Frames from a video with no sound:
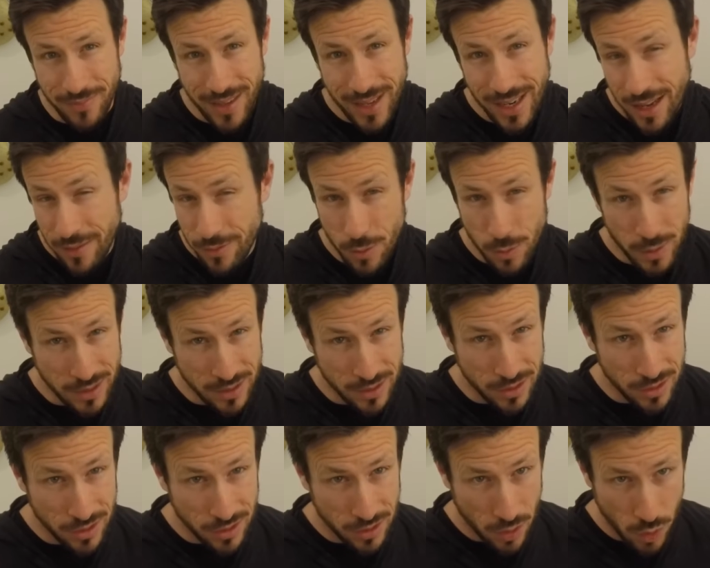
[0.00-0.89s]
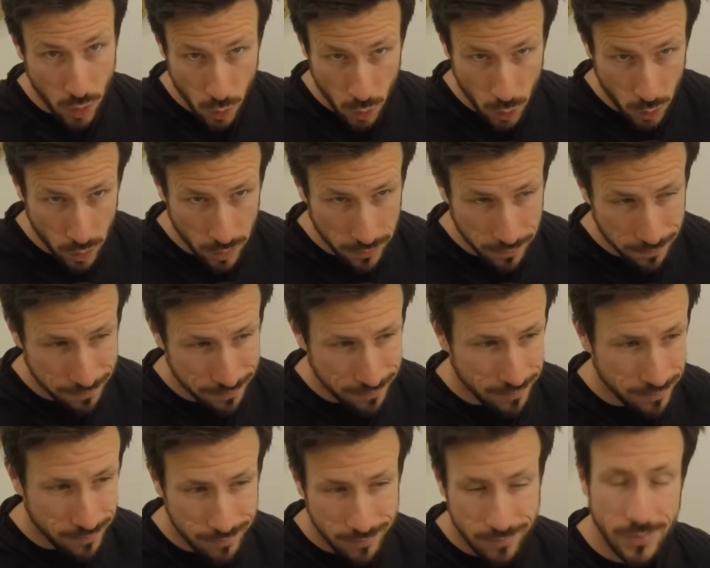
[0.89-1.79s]
they never went to school.
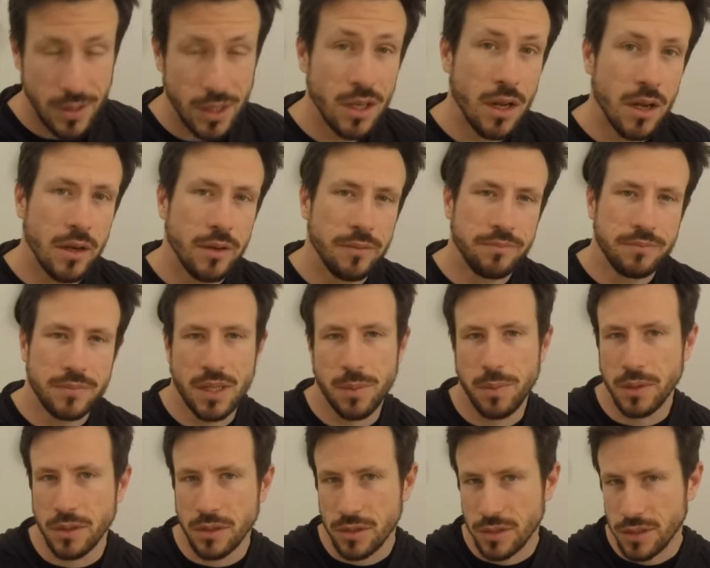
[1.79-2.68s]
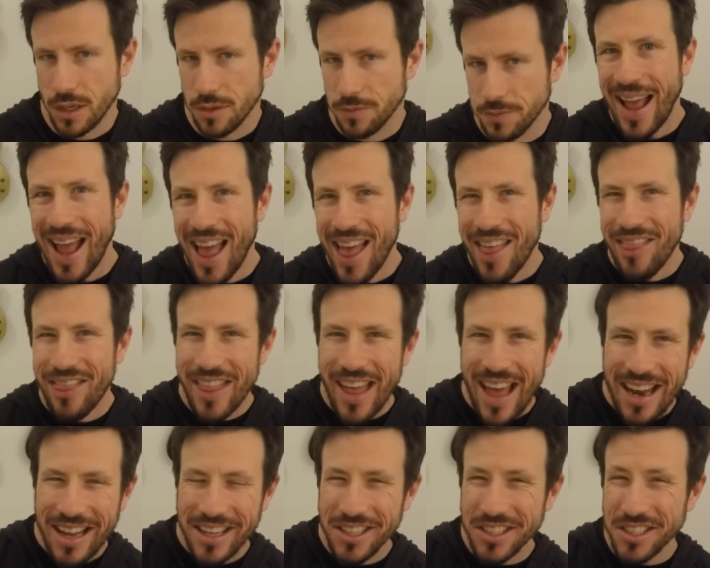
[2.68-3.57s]
You know, typical stuff. And
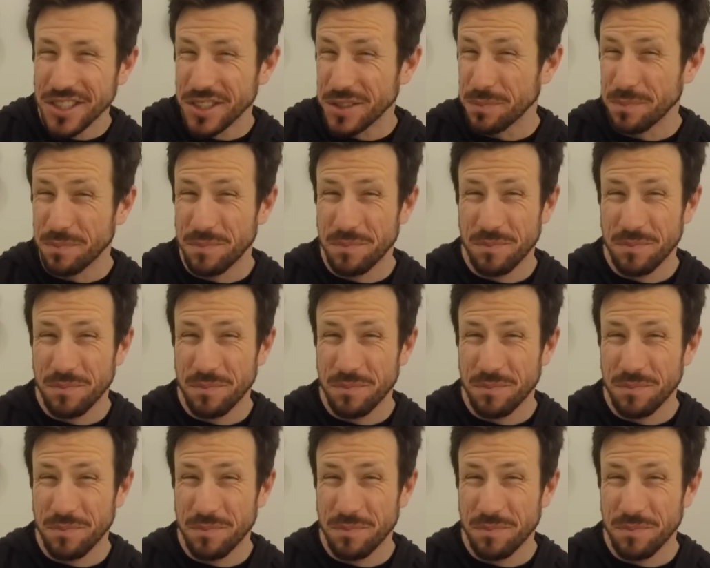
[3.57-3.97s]
that is